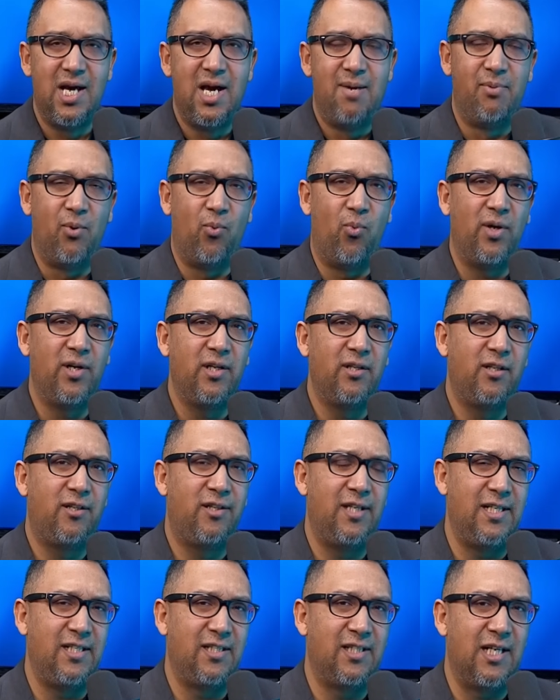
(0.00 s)
but one of the
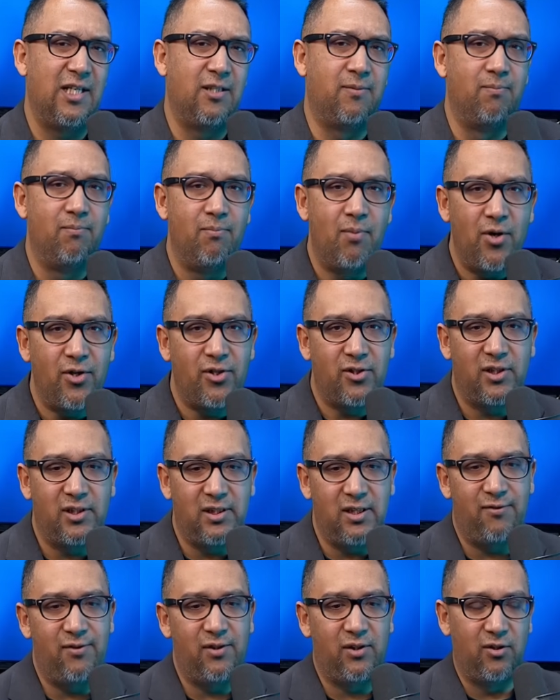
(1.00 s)
things that is most
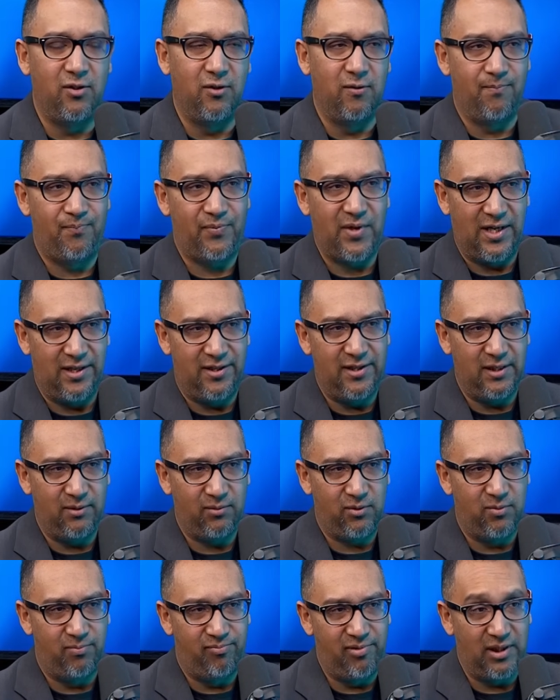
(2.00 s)
significant, I
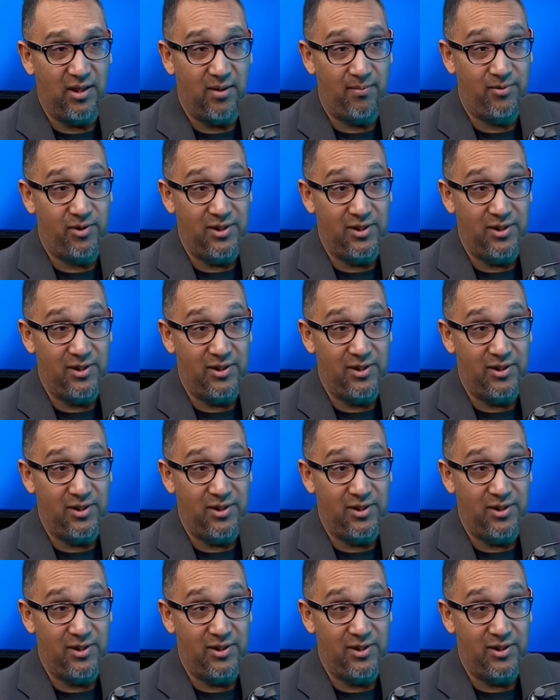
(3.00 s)
think, to bring up